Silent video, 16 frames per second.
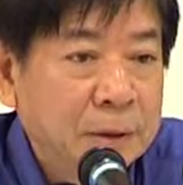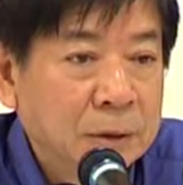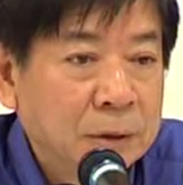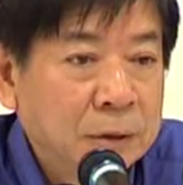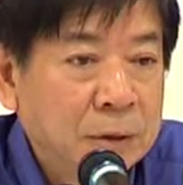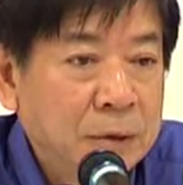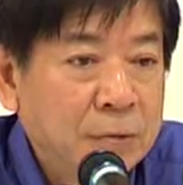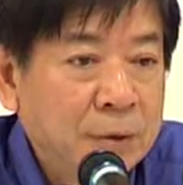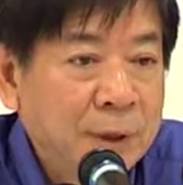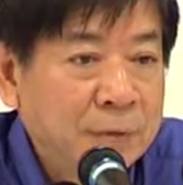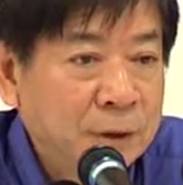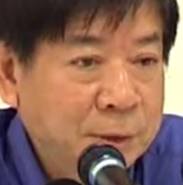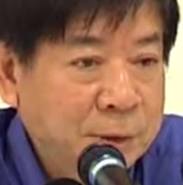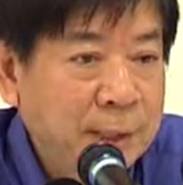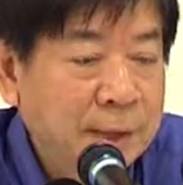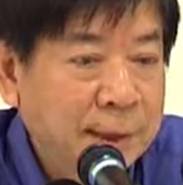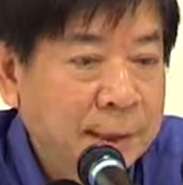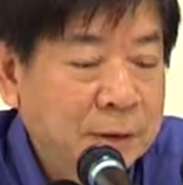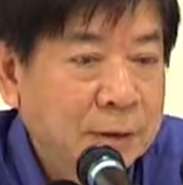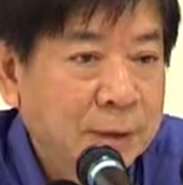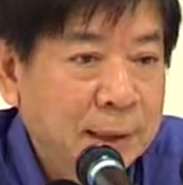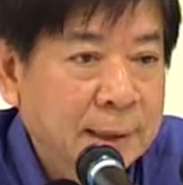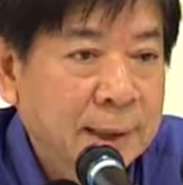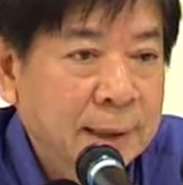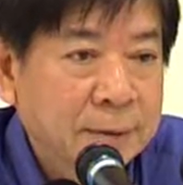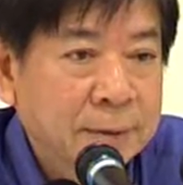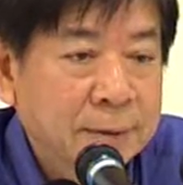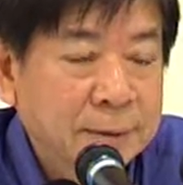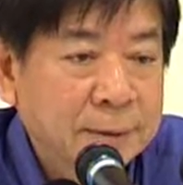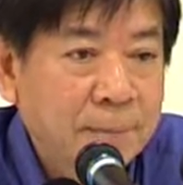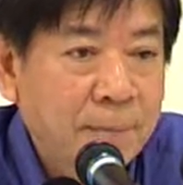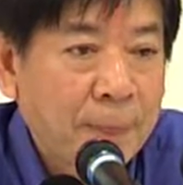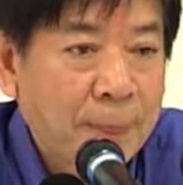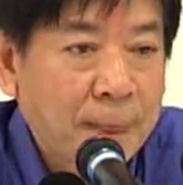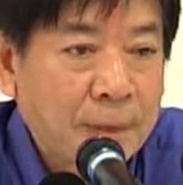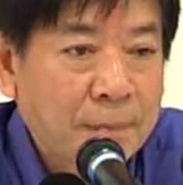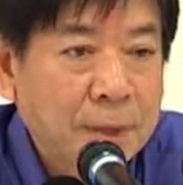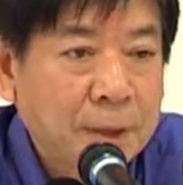So we have to take that into account. And